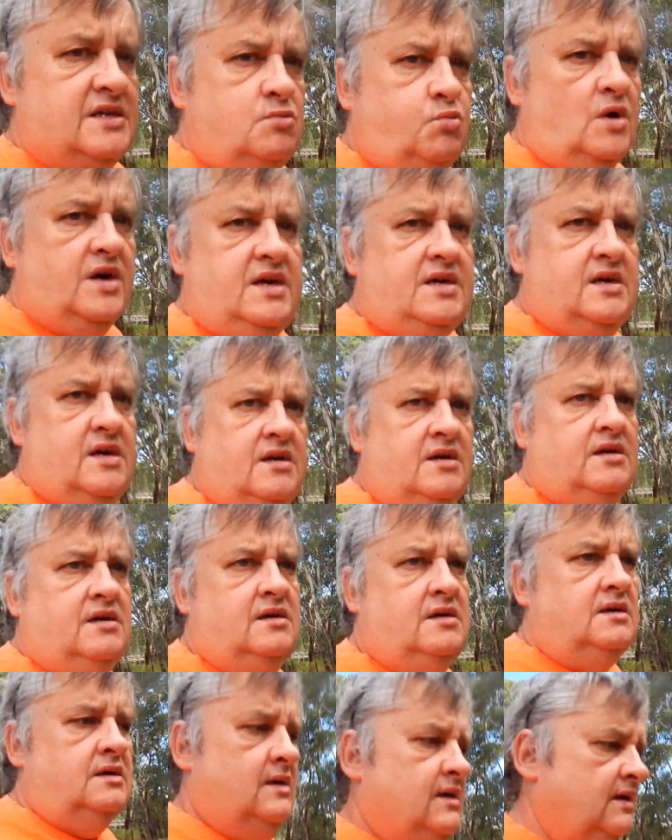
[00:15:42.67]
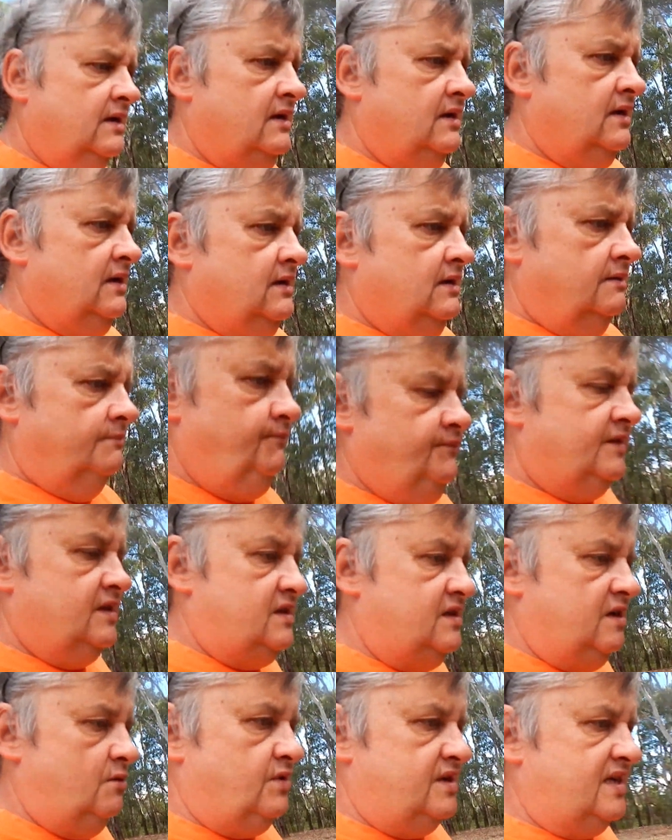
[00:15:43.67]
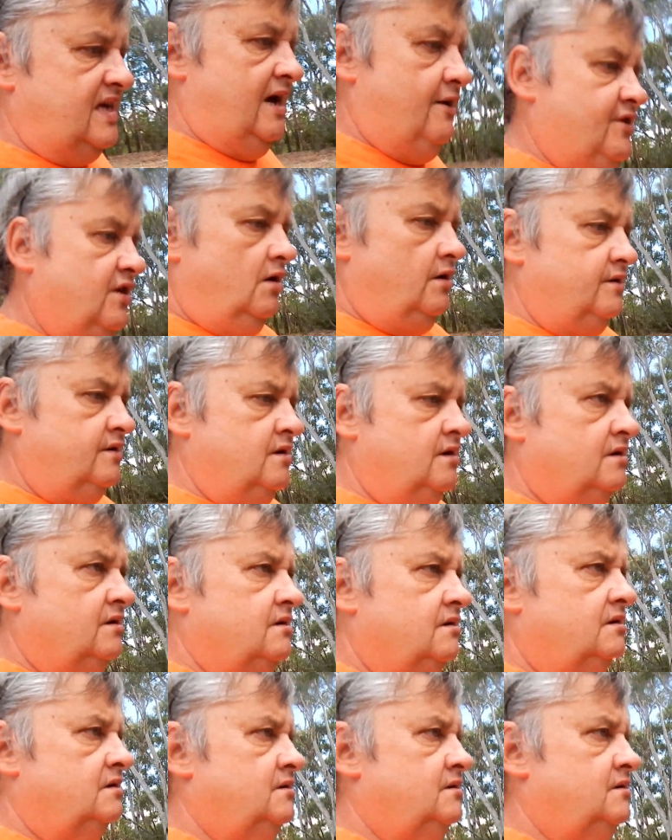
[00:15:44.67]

next week. See what's going on.